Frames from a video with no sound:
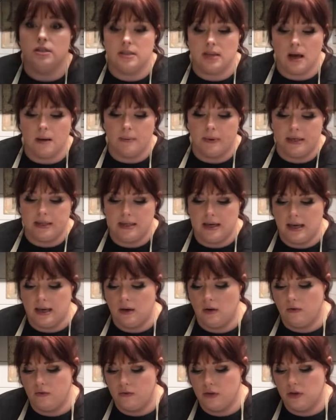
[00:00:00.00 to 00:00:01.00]
to start by
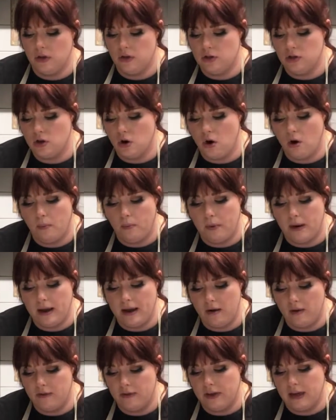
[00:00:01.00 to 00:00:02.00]
taking off the top
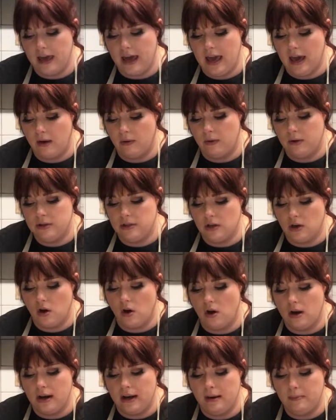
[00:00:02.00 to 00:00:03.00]
layer of the cake, which
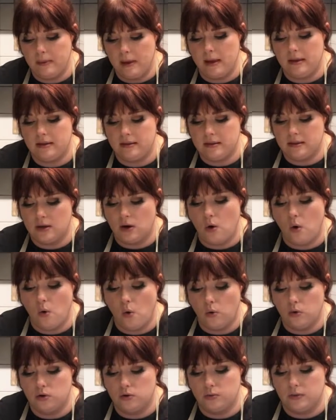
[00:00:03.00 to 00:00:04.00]
got a little bit
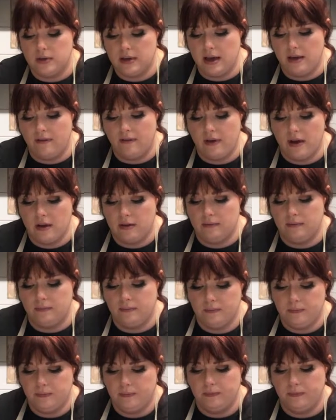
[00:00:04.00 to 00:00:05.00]
caught with the oven,
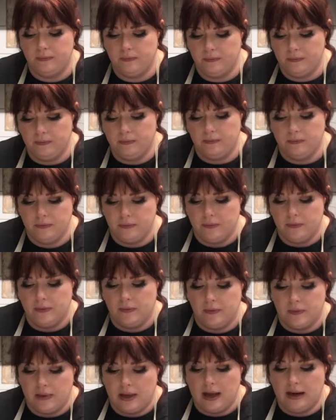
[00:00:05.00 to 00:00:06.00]

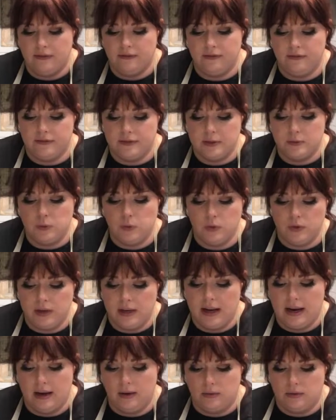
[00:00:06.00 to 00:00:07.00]
and
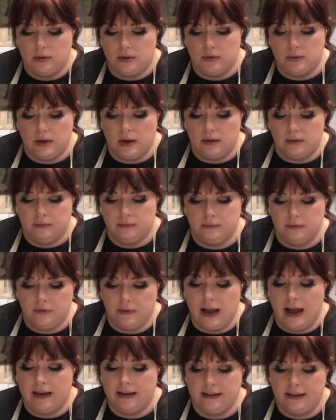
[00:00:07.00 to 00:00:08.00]
smoothing it out as well,
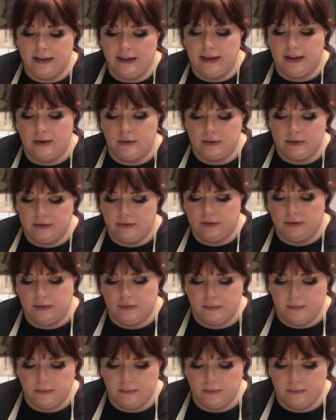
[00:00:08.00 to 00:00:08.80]
flattening it out even.